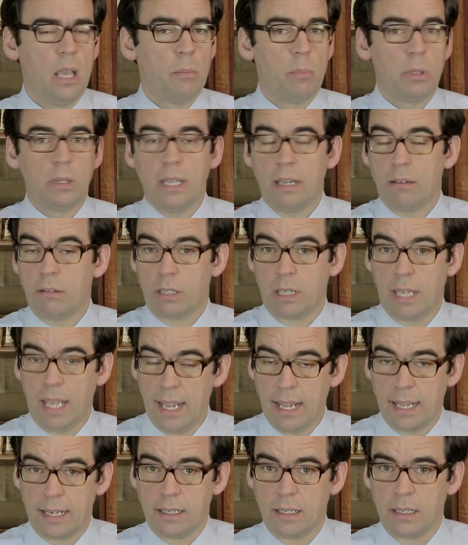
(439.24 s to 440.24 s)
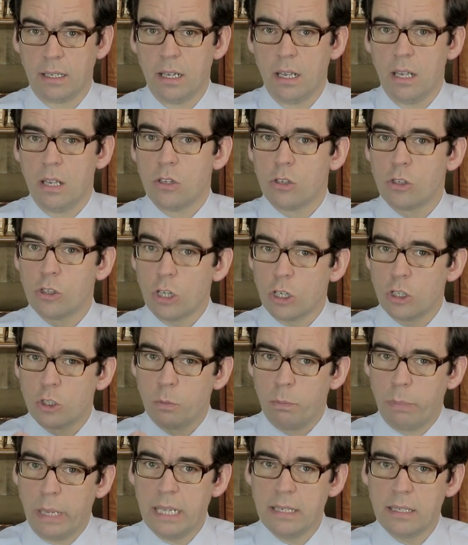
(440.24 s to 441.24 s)
But there again,
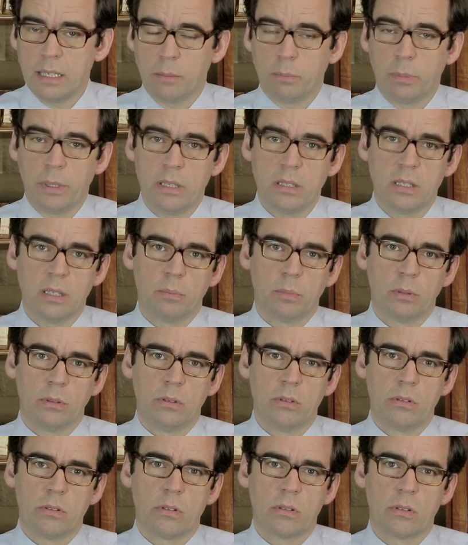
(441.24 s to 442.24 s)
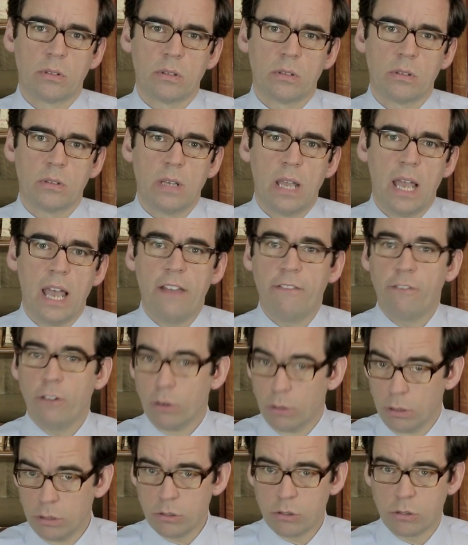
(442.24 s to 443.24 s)
such basic principles have
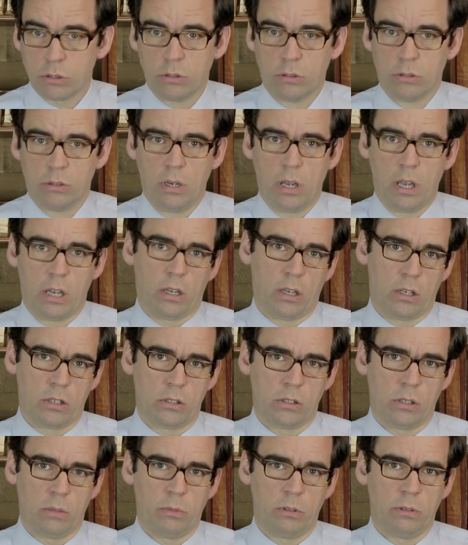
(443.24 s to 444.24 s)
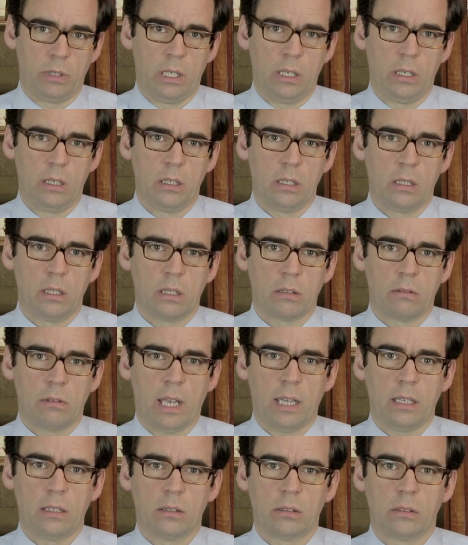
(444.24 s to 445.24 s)
also a customary
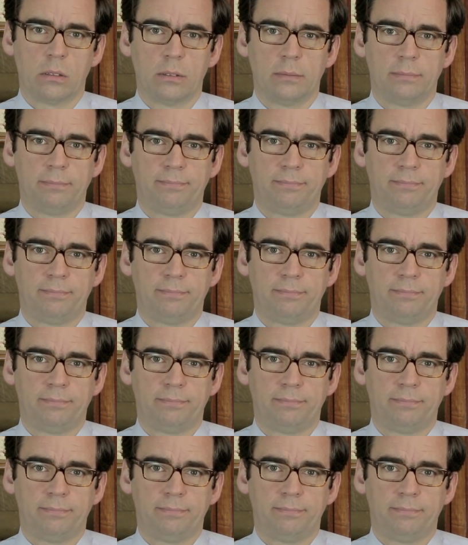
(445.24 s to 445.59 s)
character.